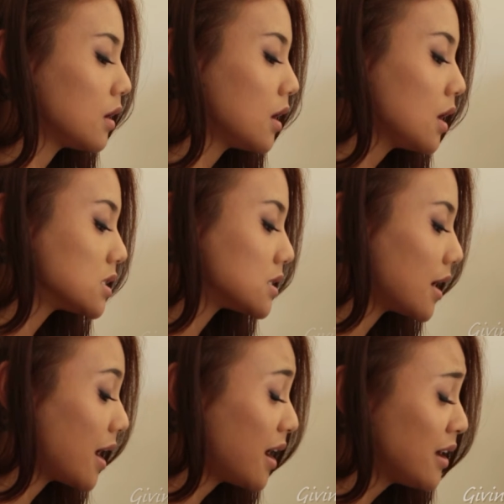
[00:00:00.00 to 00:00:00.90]

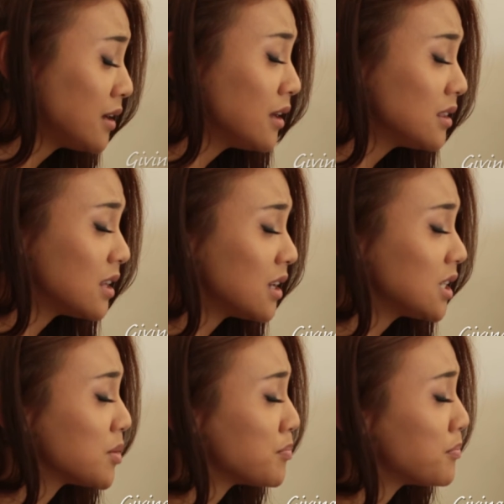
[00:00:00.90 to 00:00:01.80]
Said I ain't
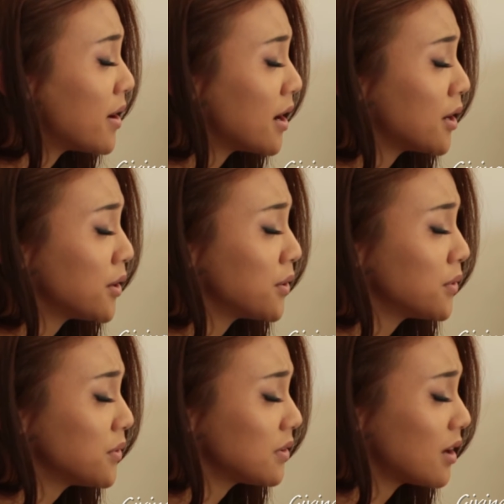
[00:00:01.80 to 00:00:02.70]
thinking
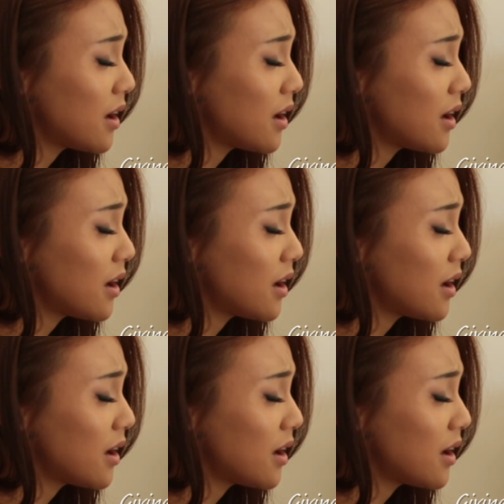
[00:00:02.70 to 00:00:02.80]
about